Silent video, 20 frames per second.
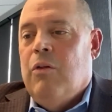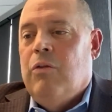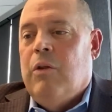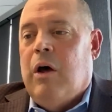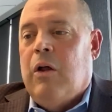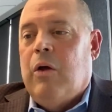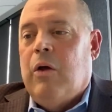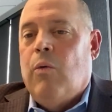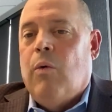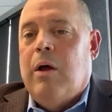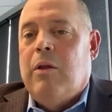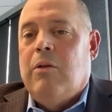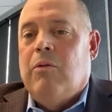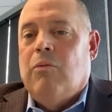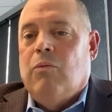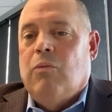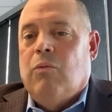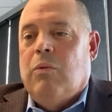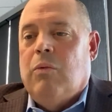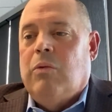not only want
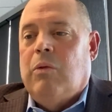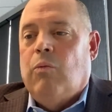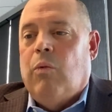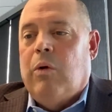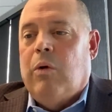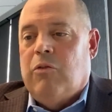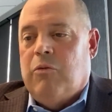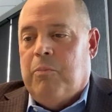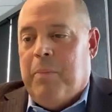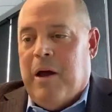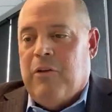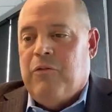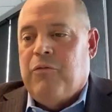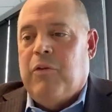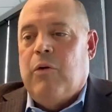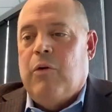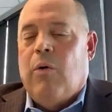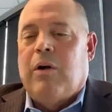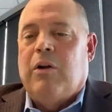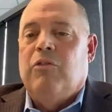what's best
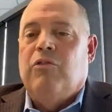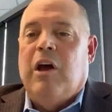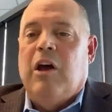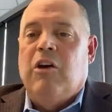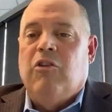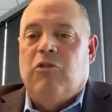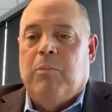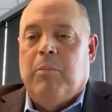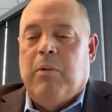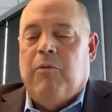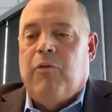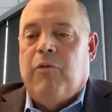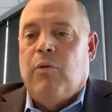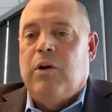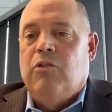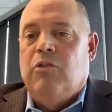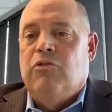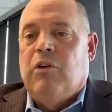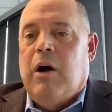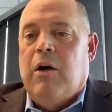for the organization, but for
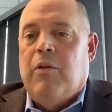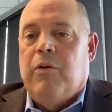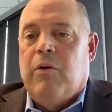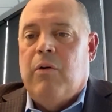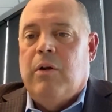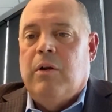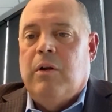each other.